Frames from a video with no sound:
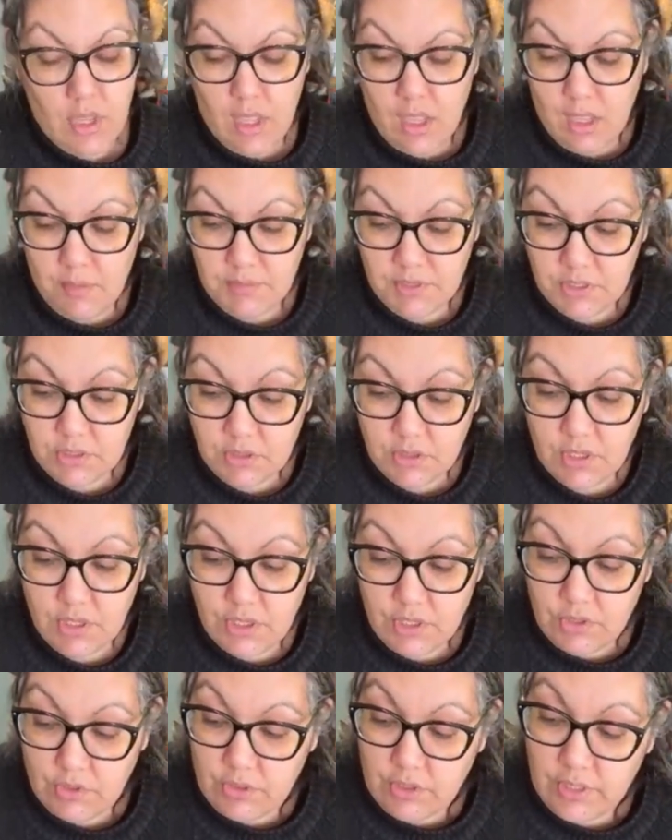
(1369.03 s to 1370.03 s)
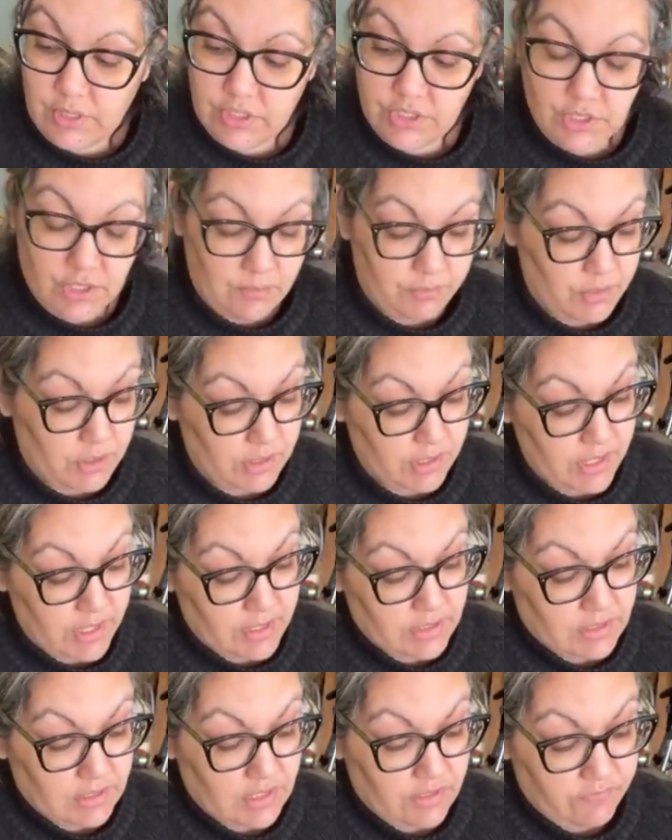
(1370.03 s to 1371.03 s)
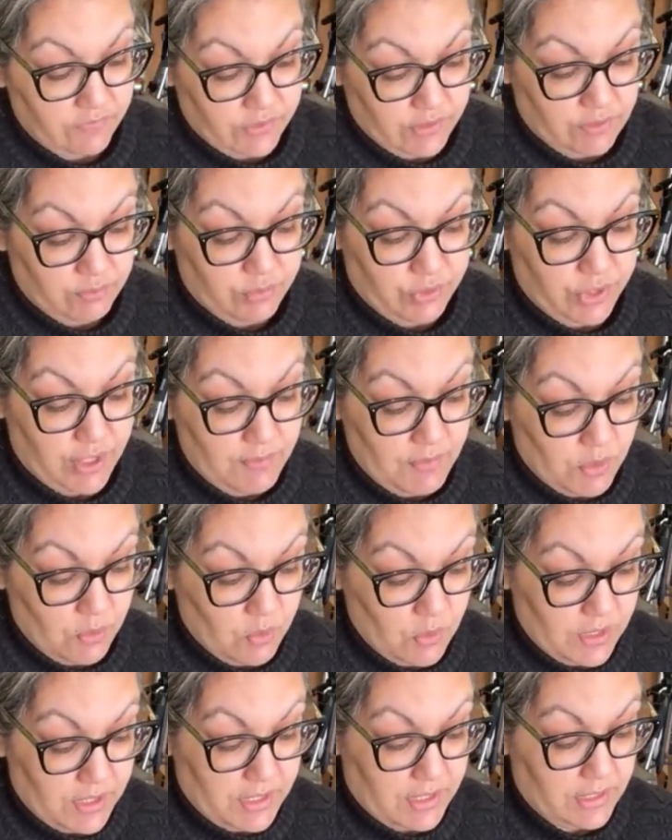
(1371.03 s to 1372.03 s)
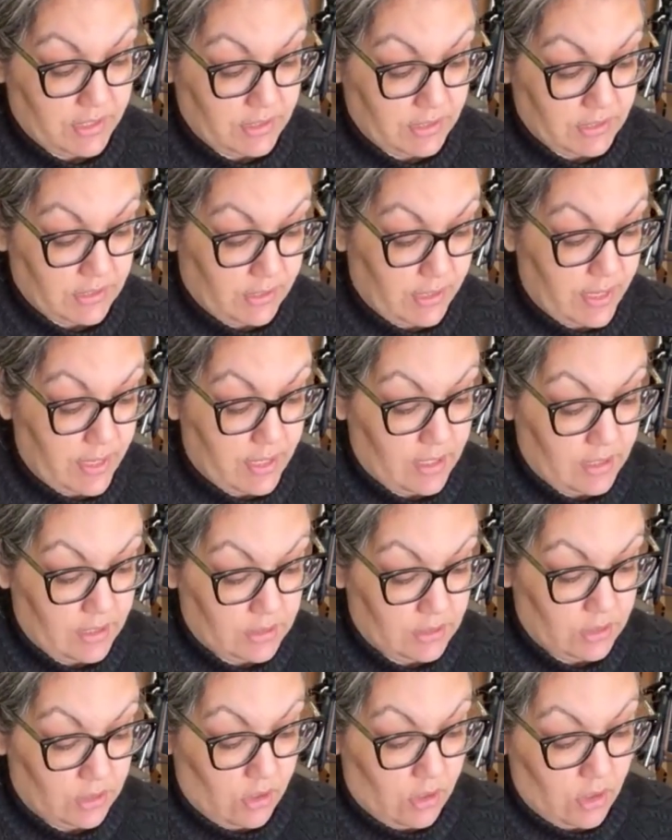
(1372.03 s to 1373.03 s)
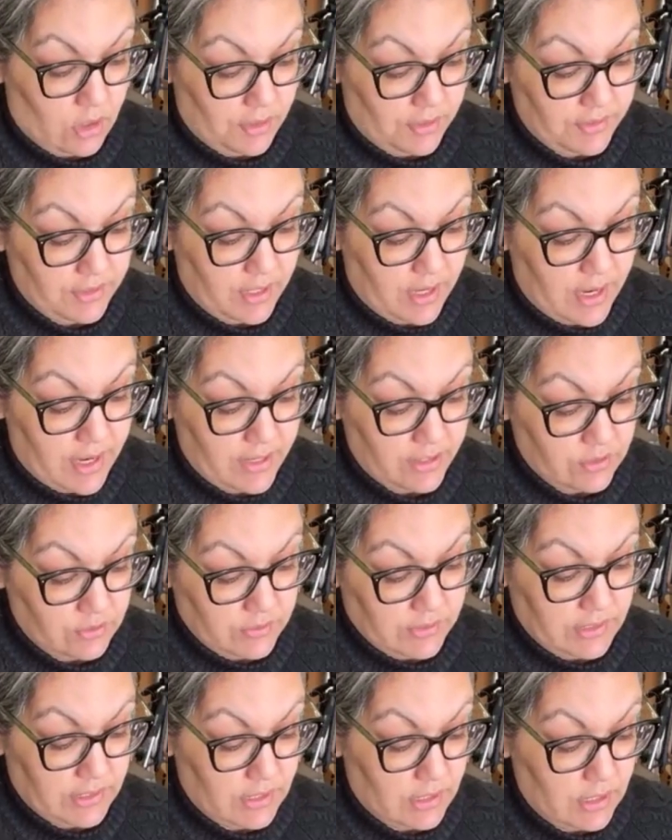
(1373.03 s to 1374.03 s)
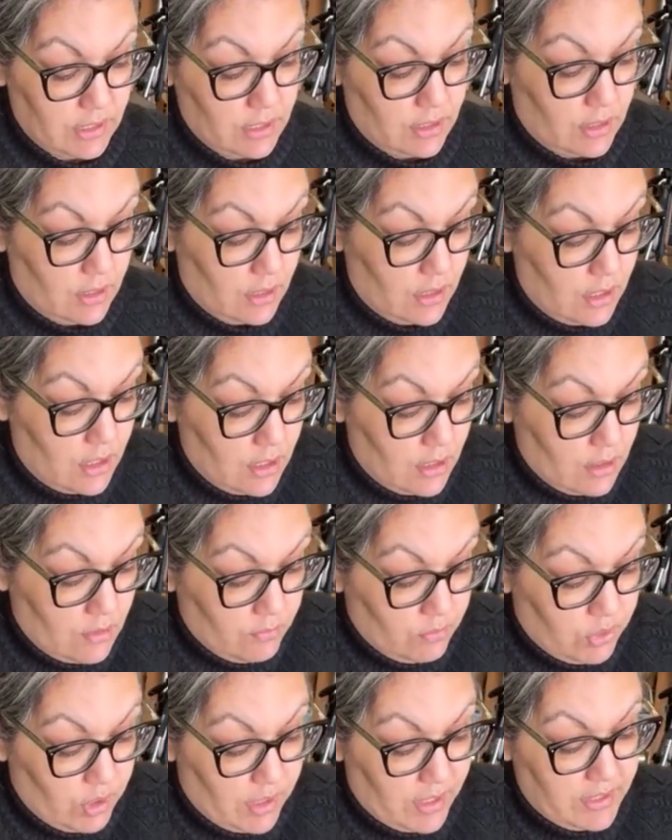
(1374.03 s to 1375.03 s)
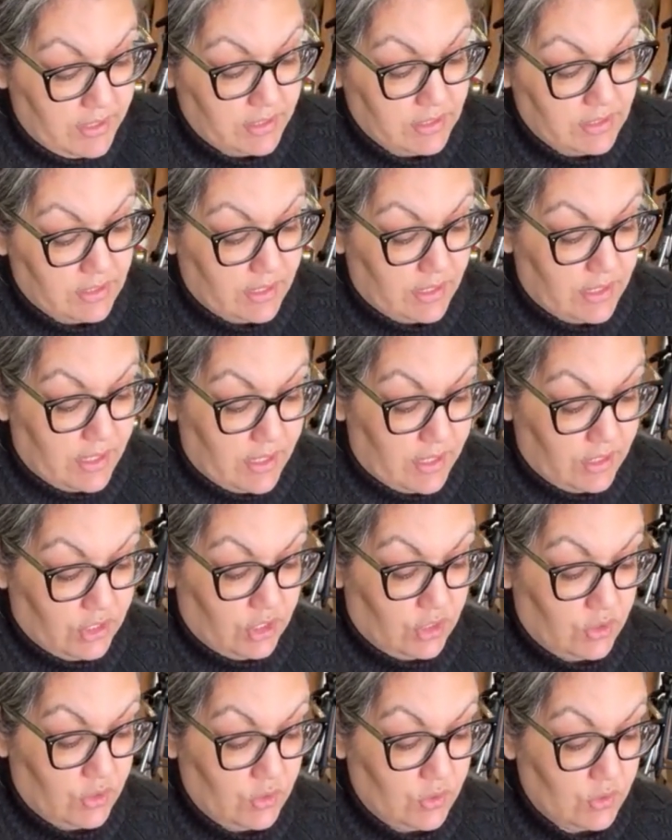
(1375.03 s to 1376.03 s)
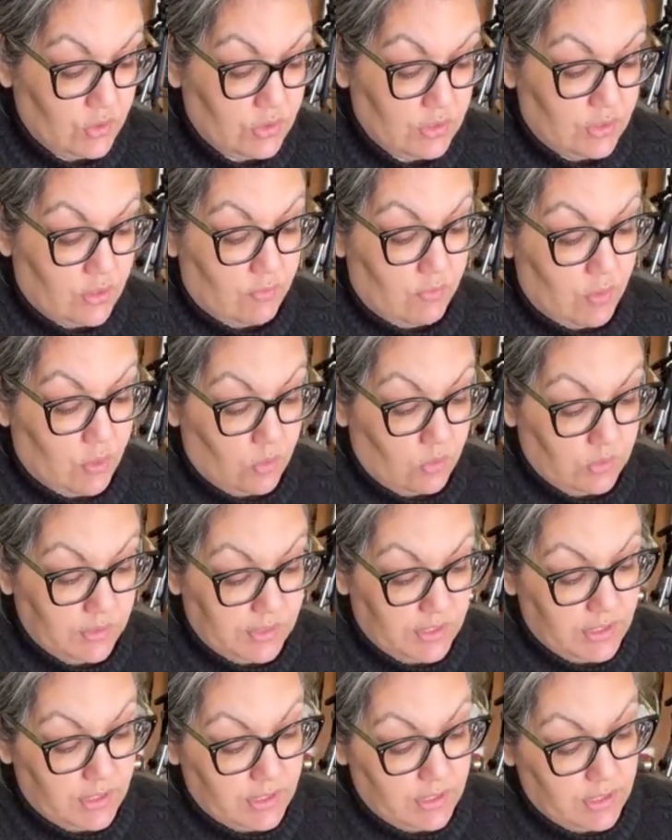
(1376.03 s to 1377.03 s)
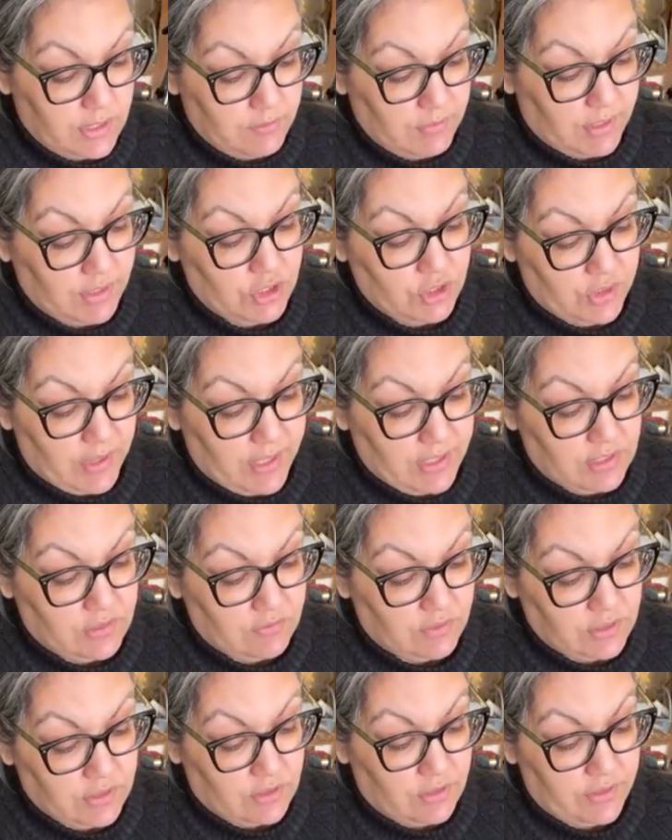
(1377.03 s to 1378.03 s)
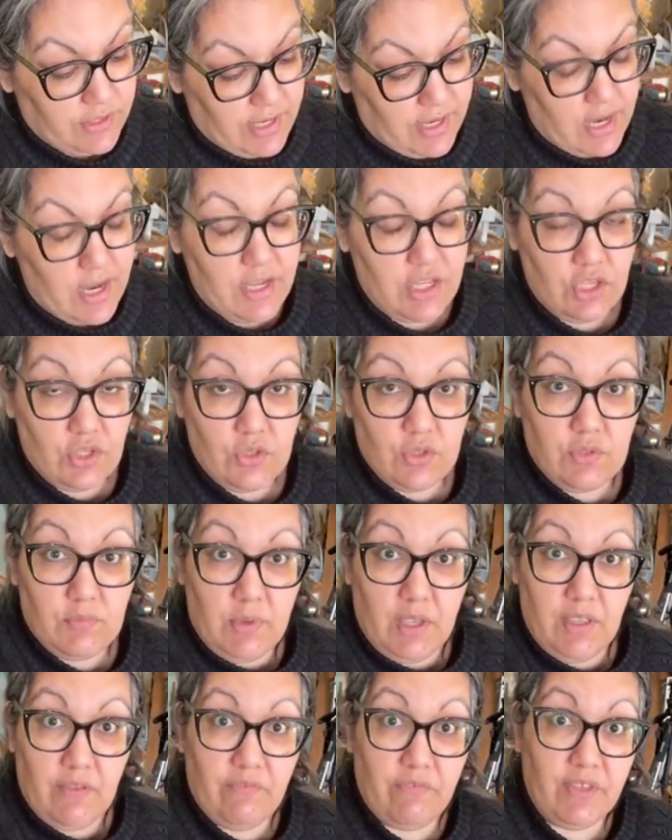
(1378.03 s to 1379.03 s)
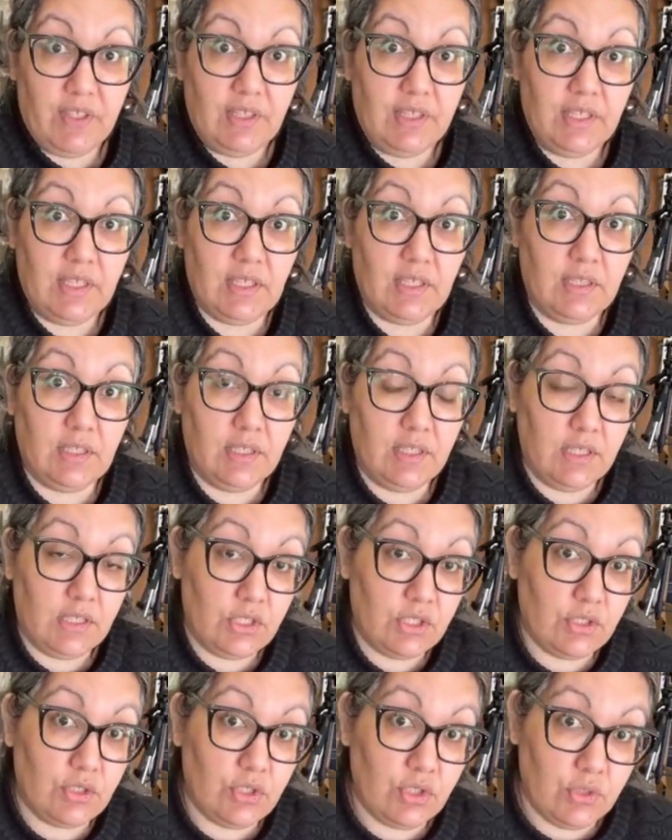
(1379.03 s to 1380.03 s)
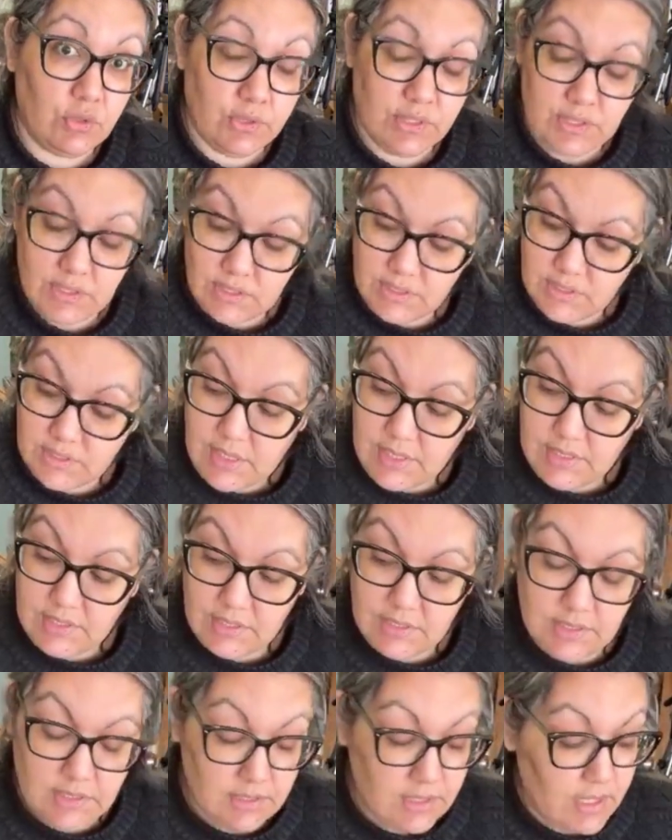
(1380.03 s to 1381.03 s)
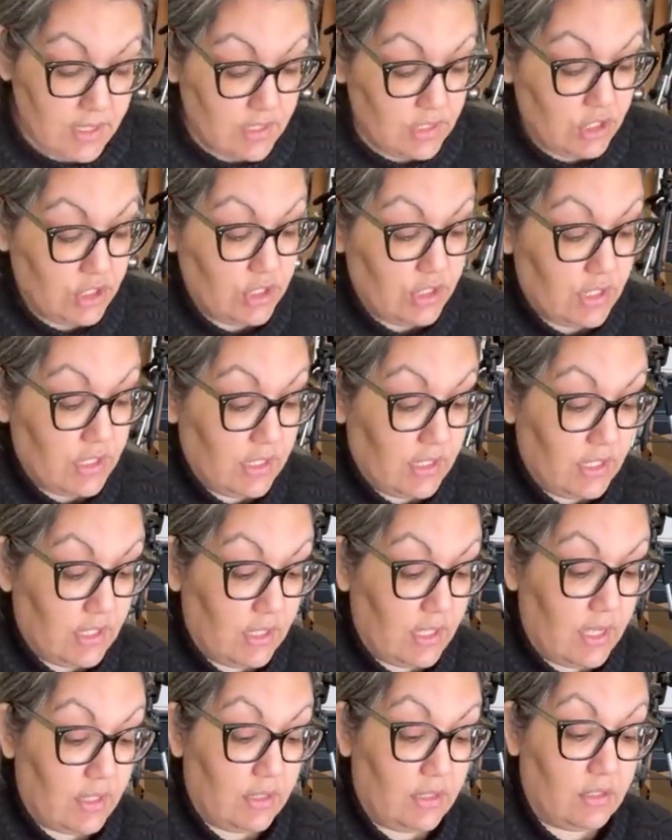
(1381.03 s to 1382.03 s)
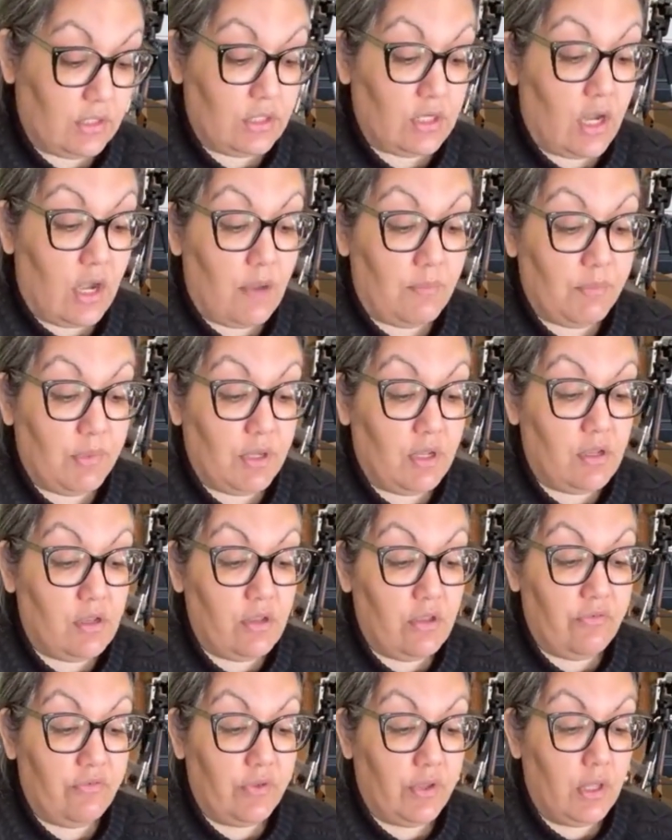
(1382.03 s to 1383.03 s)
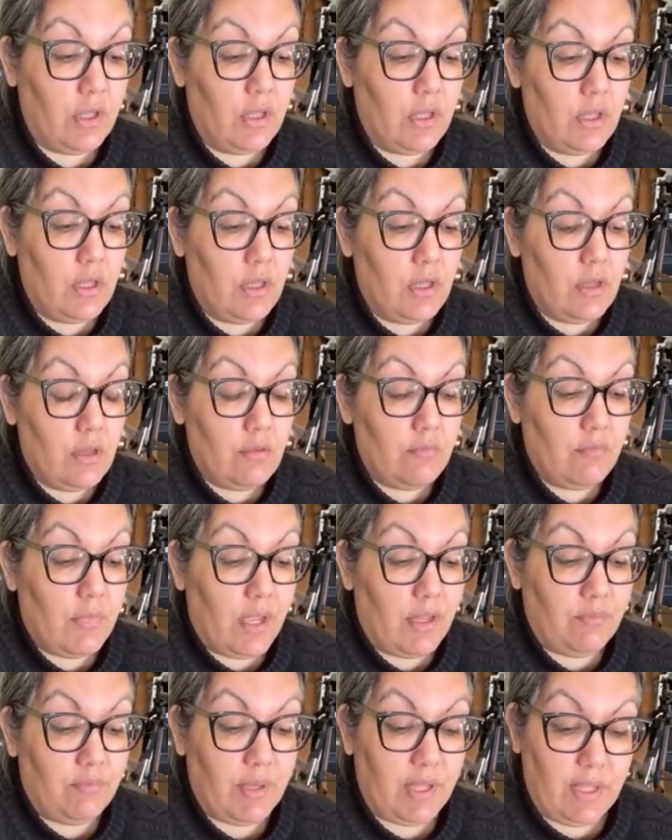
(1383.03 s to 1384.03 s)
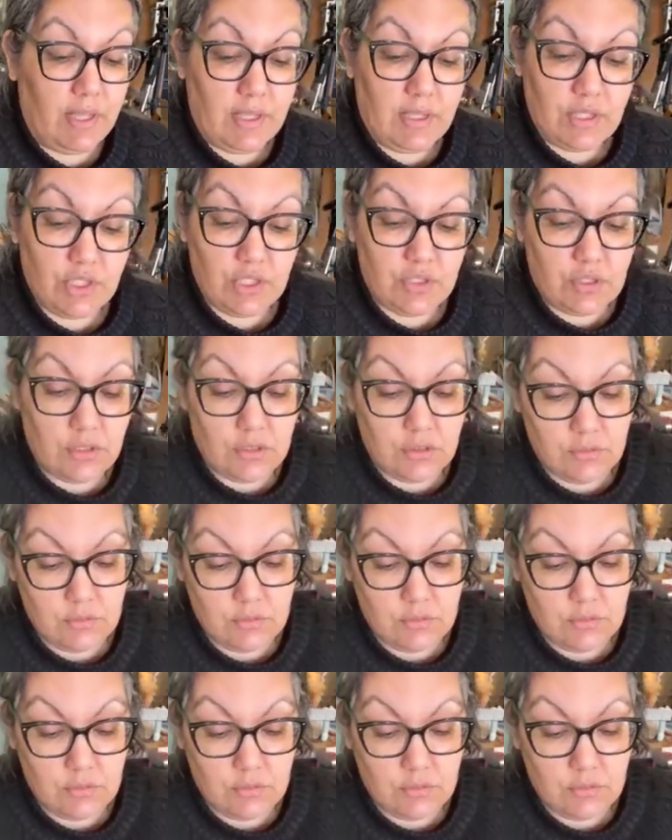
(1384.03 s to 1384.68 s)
Amazon, or I shop on Etsy for the Prima ones, and all the ILD products that I use, the molding, my transfers, all that, I use my affiliate link to Julie's Designs and Signs. You can get that at the top of my page.